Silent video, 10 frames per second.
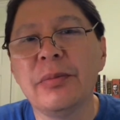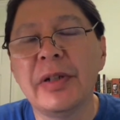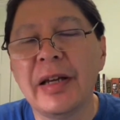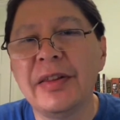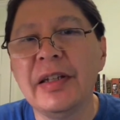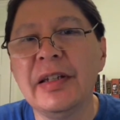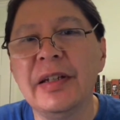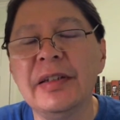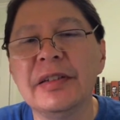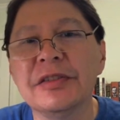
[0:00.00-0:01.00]
but I think it
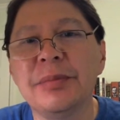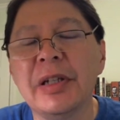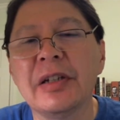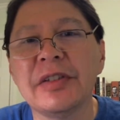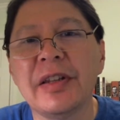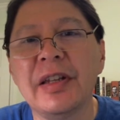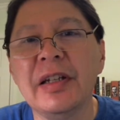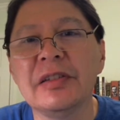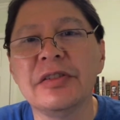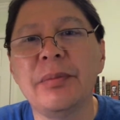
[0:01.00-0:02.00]
is, because I
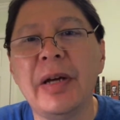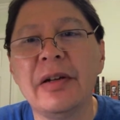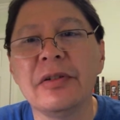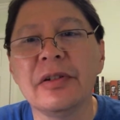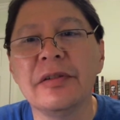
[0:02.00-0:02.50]
think it's a matter